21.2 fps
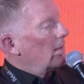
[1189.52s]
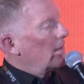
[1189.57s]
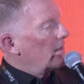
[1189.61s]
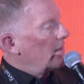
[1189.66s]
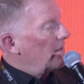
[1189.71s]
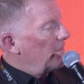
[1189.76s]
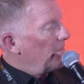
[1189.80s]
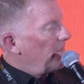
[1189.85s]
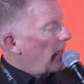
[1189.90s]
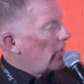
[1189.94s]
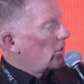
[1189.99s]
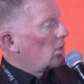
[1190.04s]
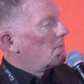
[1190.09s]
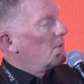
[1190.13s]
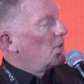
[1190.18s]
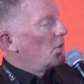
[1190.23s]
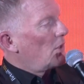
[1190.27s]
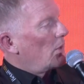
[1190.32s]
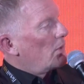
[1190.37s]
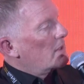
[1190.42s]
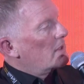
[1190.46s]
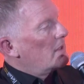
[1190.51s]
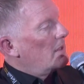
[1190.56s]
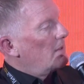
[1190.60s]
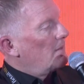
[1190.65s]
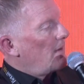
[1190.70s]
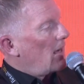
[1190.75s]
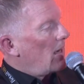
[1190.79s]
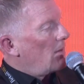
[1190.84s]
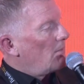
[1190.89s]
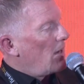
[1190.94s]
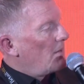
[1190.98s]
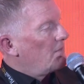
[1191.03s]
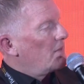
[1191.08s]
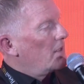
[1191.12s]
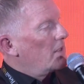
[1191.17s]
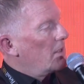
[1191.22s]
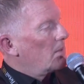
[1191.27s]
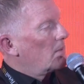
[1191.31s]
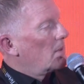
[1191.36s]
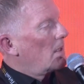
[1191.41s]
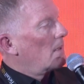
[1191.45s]
the vast majority of our
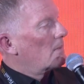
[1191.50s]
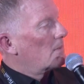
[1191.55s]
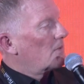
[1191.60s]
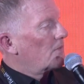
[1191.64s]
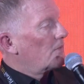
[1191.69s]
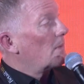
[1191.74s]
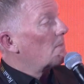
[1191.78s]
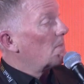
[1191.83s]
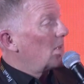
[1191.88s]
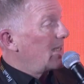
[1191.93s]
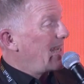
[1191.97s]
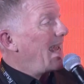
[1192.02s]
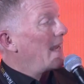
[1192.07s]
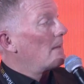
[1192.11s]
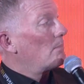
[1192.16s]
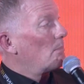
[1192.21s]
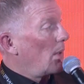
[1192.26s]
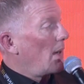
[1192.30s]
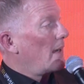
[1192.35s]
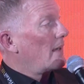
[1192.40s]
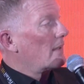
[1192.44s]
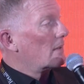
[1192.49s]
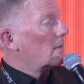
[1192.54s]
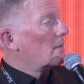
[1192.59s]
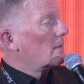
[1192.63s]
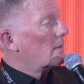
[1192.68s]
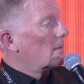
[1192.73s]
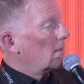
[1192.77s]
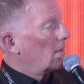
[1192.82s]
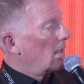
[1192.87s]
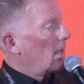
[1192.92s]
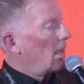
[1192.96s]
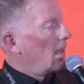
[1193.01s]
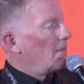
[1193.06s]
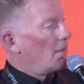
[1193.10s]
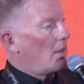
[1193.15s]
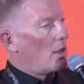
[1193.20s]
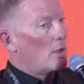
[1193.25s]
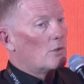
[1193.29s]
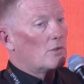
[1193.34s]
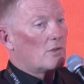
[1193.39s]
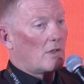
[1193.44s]
revenue comes from 10 brands. And
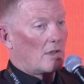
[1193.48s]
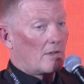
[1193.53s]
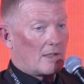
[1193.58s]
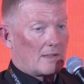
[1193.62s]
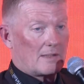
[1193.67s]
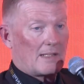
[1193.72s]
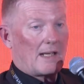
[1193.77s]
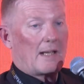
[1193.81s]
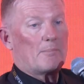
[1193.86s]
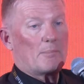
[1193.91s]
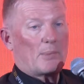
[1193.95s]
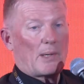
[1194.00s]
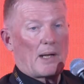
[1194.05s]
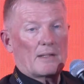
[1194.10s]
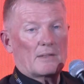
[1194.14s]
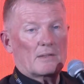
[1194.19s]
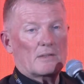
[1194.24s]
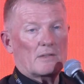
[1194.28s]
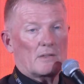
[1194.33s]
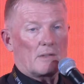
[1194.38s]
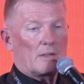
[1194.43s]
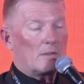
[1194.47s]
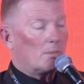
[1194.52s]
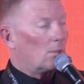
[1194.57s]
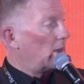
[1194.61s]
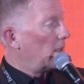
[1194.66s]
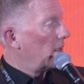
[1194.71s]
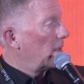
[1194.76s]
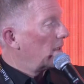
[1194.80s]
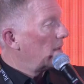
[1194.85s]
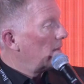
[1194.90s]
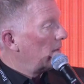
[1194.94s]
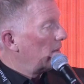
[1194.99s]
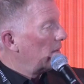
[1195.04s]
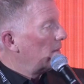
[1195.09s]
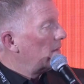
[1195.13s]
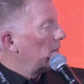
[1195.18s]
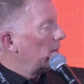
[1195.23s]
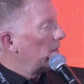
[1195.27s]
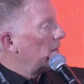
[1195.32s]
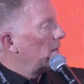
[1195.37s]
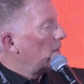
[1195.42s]
those are the 10 brands that we
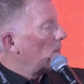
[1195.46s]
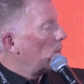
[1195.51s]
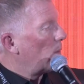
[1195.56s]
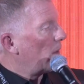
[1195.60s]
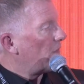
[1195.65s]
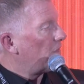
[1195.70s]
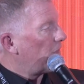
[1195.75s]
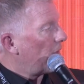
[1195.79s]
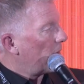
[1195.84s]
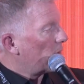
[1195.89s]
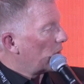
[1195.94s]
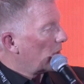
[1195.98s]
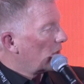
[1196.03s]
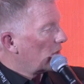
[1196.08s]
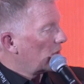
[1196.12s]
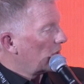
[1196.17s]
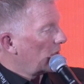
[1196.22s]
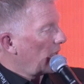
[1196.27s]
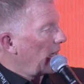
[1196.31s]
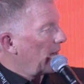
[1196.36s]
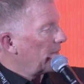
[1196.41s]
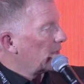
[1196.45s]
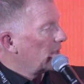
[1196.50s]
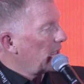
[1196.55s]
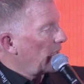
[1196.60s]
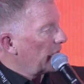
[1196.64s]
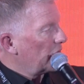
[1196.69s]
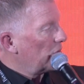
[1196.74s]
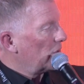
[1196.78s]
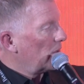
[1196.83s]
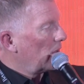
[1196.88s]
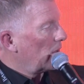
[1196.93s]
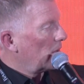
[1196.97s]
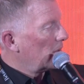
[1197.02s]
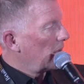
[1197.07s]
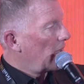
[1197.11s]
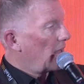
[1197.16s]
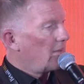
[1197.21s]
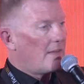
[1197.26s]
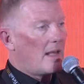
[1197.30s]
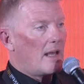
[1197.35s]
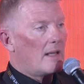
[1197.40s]
focus our attention on.
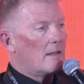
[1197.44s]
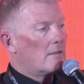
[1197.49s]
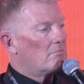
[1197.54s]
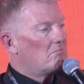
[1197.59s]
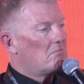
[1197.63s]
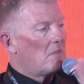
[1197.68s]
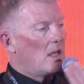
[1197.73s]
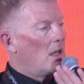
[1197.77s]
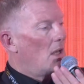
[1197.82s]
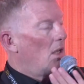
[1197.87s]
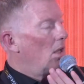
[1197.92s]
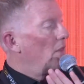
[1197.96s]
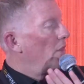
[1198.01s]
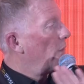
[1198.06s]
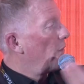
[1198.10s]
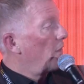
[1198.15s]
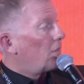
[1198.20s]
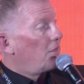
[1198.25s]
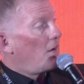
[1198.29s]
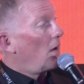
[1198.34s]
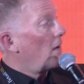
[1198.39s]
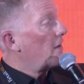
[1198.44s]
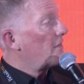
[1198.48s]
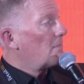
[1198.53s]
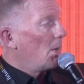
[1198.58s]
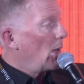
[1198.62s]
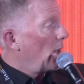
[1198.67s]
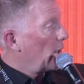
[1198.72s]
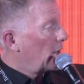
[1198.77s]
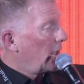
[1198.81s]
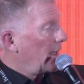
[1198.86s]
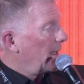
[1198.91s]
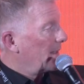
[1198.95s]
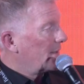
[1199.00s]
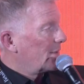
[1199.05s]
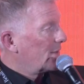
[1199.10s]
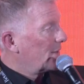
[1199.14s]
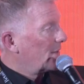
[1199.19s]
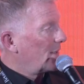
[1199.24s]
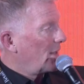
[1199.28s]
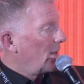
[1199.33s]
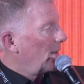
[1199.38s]
And then there are 5
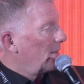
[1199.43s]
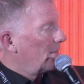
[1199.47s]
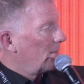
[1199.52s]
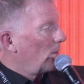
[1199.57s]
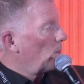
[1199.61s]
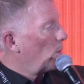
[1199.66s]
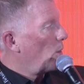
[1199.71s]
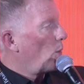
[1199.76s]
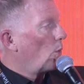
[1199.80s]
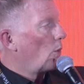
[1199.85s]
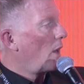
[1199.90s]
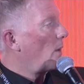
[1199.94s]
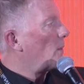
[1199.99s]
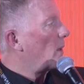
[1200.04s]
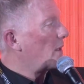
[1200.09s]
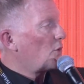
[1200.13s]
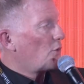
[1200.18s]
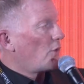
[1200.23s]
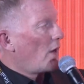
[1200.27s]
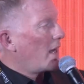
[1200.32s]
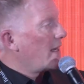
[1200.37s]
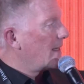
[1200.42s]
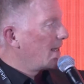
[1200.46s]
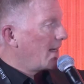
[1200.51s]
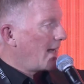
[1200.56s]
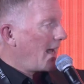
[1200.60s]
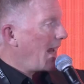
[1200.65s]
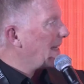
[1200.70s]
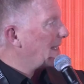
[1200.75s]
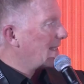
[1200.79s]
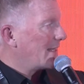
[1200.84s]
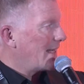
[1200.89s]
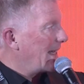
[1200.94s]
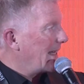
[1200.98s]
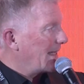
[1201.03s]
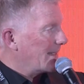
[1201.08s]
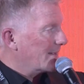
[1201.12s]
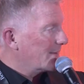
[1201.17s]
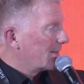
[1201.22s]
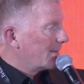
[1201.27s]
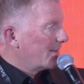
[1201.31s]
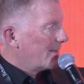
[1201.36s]
markets that, although we trade in
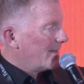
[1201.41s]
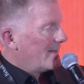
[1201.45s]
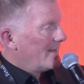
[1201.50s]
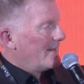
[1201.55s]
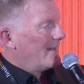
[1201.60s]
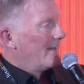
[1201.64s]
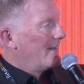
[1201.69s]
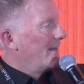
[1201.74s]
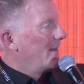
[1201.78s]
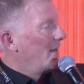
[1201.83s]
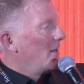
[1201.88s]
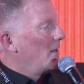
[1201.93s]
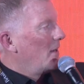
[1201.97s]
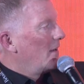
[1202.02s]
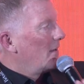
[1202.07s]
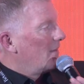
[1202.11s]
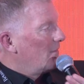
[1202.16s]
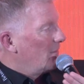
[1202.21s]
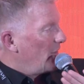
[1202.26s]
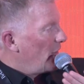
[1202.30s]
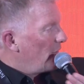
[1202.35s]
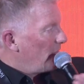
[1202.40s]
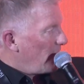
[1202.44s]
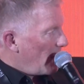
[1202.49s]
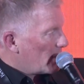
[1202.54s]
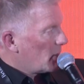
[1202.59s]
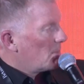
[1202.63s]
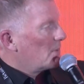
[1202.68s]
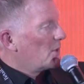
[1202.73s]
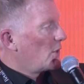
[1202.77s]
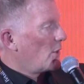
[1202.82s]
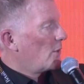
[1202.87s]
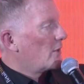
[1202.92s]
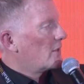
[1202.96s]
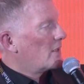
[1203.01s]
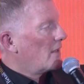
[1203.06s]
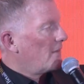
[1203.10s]
18, the vast majority